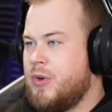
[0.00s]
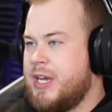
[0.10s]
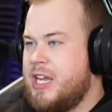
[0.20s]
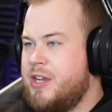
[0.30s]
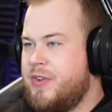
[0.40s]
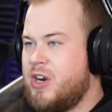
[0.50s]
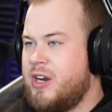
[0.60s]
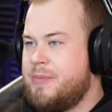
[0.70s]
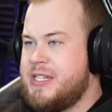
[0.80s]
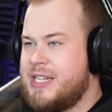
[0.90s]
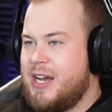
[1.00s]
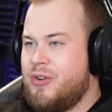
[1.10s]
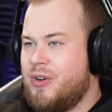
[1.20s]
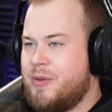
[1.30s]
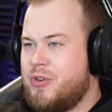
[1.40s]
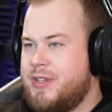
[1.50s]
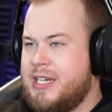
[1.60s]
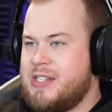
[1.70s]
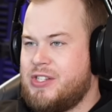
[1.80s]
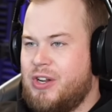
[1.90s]
Okay, here we are in Misano, I'm gonna take
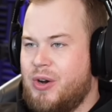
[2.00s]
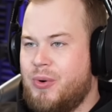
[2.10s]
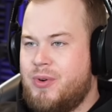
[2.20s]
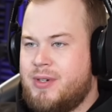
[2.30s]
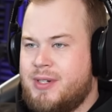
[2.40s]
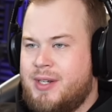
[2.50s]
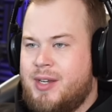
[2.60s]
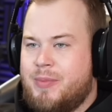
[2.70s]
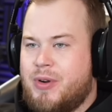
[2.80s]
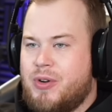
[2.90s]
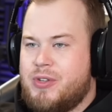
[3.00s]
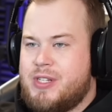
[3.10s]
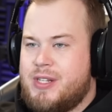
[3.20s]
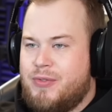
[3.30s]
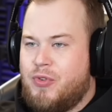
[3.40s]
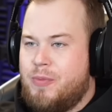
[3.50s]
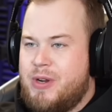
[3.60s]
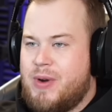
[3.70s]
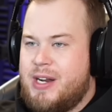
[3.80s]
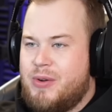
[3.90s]
it slow because for
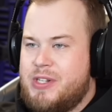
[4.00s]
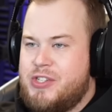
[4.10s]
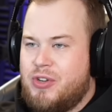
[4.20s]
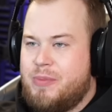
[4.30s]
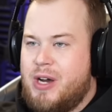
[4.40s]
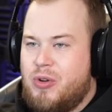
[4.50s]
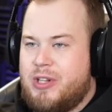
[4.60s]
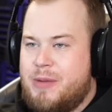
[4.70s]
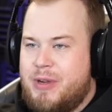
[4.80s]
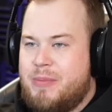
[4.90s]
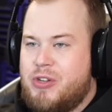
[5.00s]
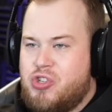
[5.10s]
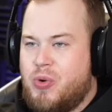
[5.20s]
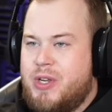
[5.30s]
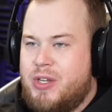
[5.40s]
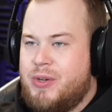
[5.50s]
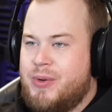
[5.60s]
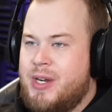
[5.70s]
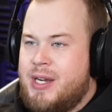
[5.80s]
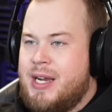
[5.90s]
me right now this is not about hot lapping but showing
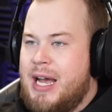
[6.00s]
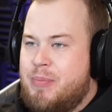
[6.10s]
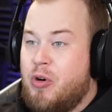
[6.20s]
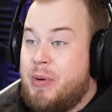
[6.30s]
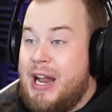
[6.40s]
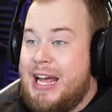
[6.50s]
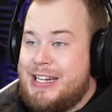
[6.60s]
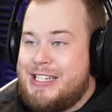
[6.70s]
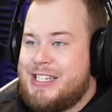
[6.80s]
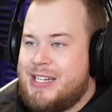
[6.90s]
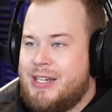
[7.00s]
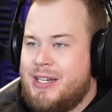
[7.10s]
you a proper lines,